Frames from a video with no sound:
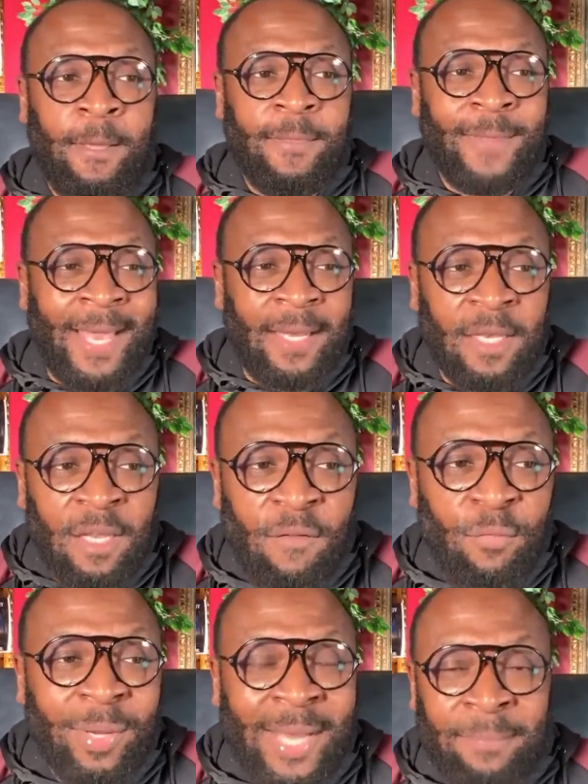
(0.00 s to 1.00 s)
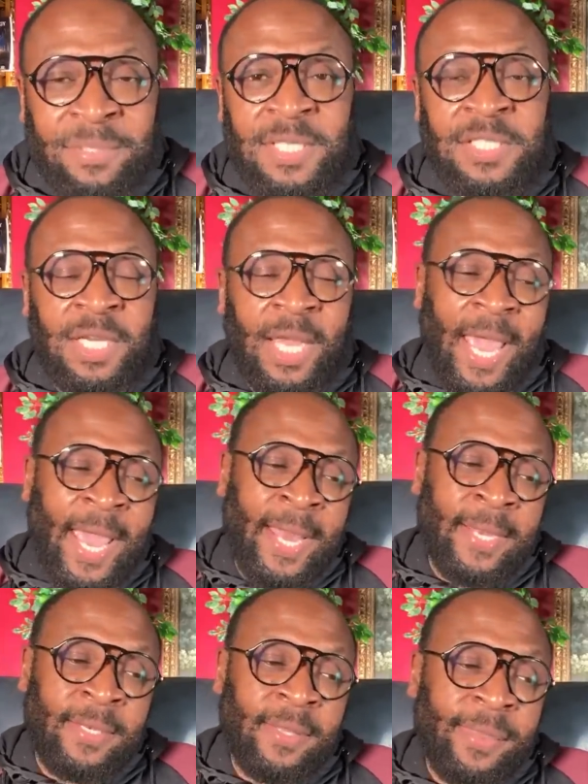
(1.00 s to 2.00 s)
that love what I'm teaching,
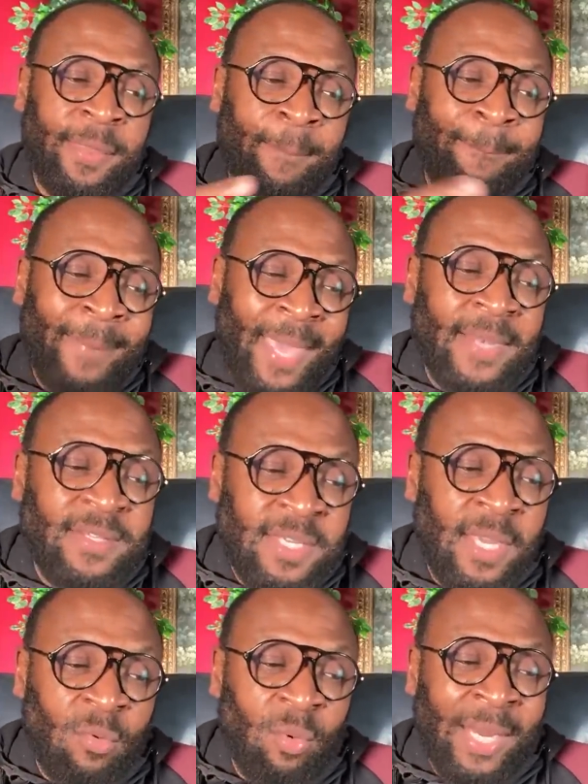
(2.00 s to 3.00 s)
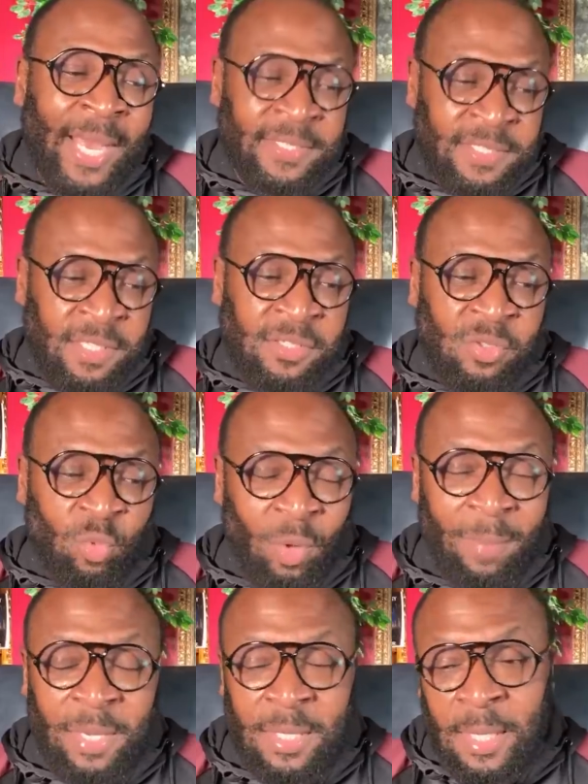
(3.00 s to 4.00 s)
and the men take what I teach the
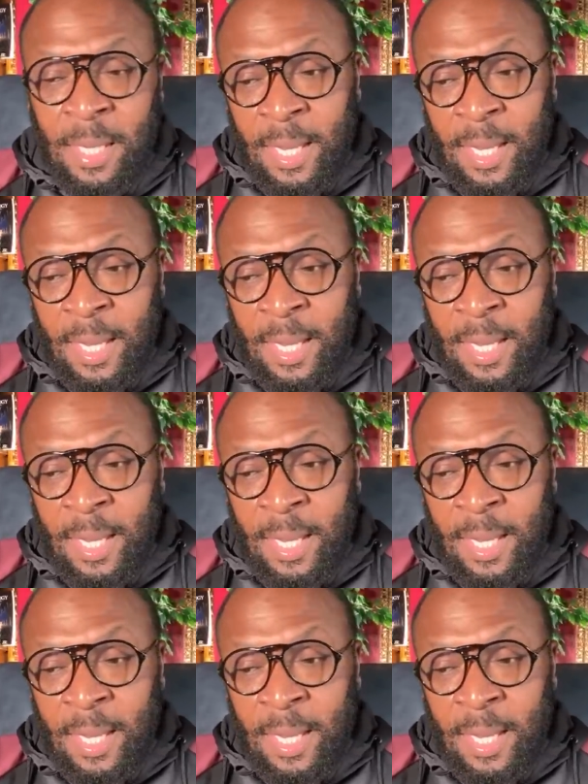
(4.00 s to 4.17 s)
women